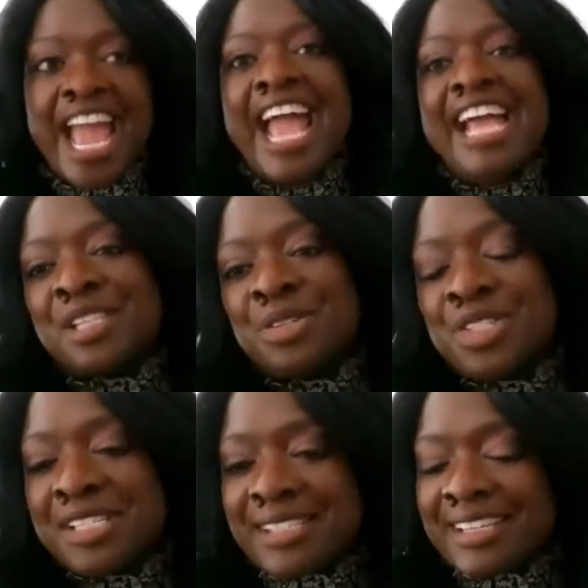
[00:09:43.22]
And so
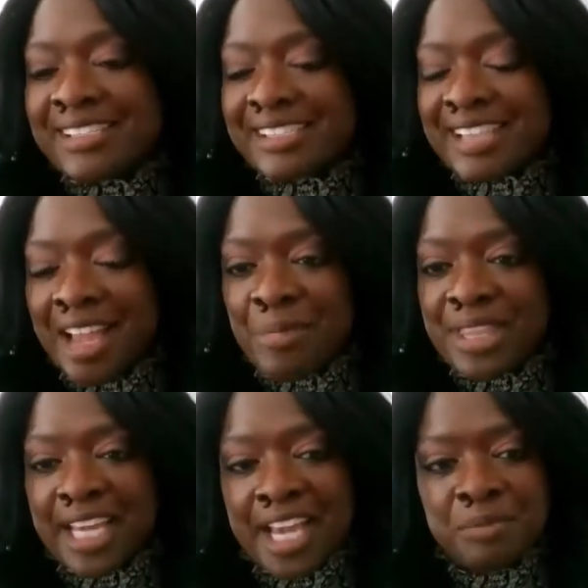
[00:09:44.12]
just the
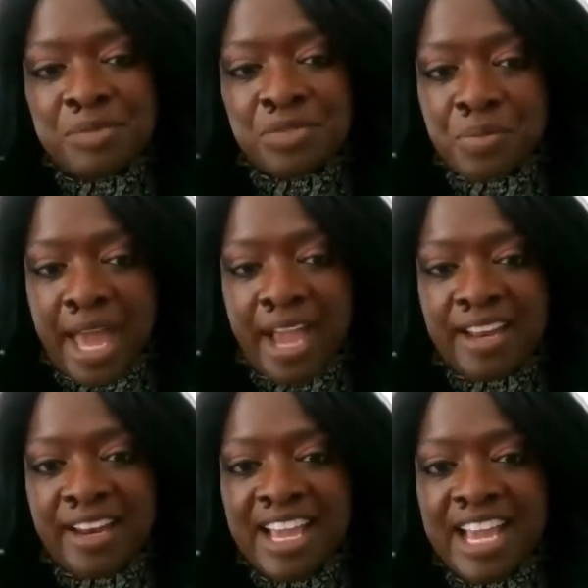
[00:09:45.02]
excitement that comes from
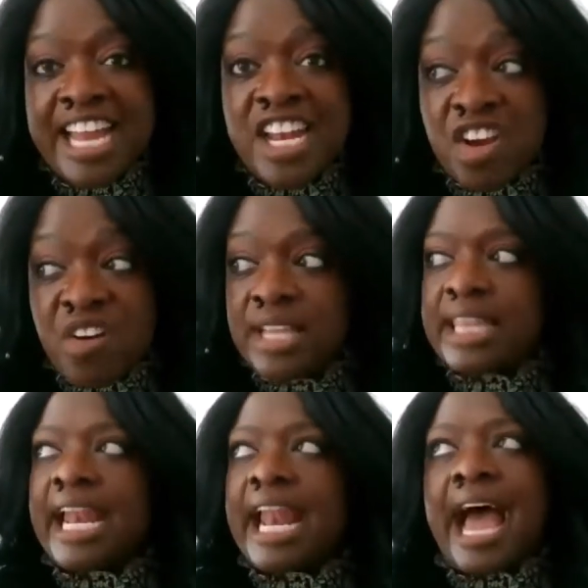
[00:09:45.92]
that and
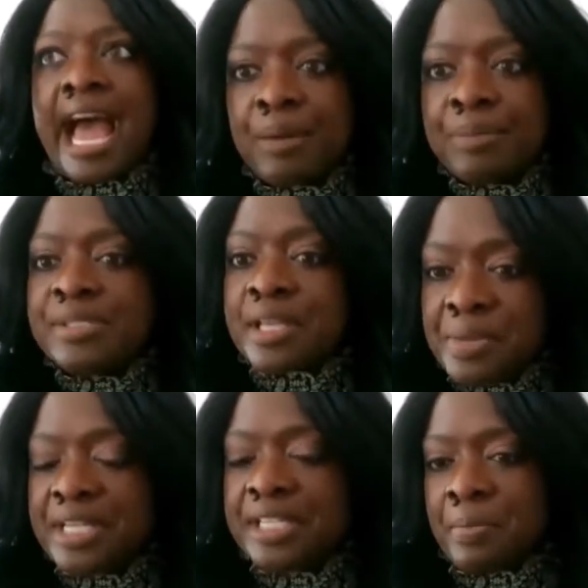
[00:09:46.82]
knowing that I was
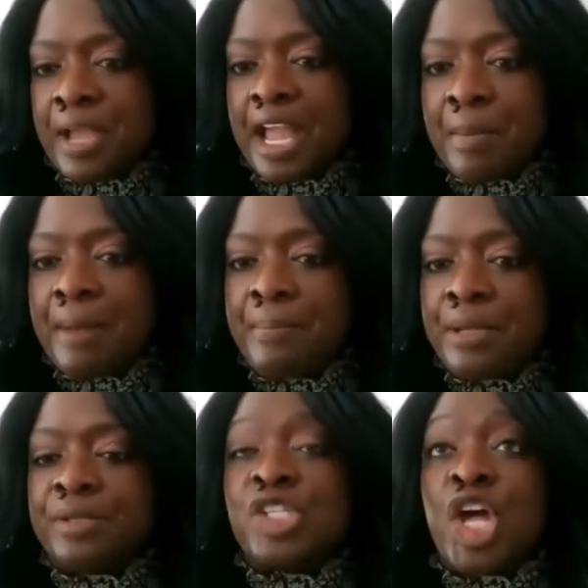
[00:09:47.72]
committed to paying my
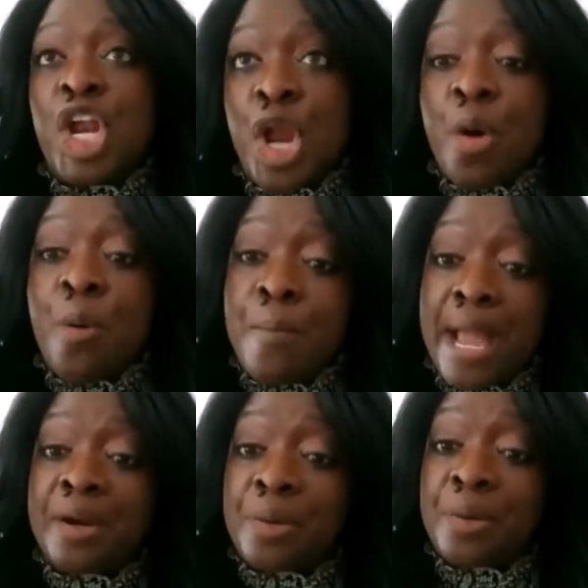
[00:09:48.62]
bills no
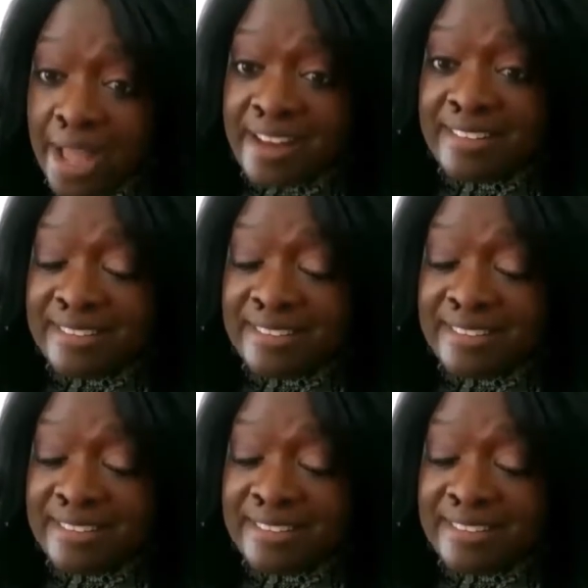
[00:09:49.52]
matter what.